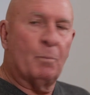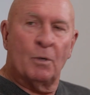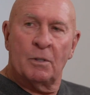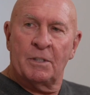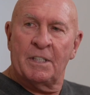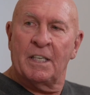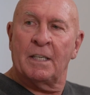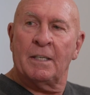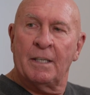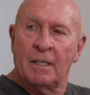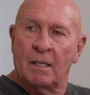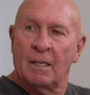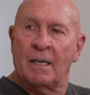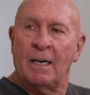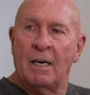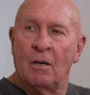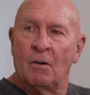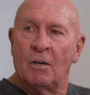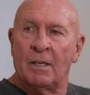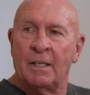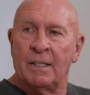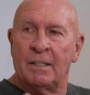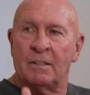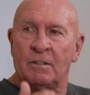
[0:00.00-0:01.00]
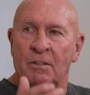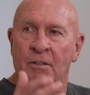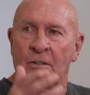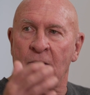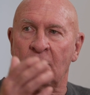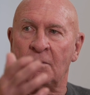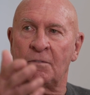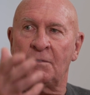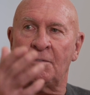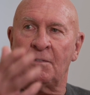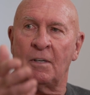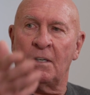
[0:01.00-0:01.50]
particularities
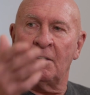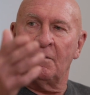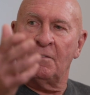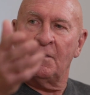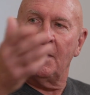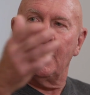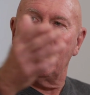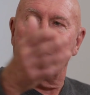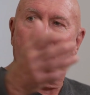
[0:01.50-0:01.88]
of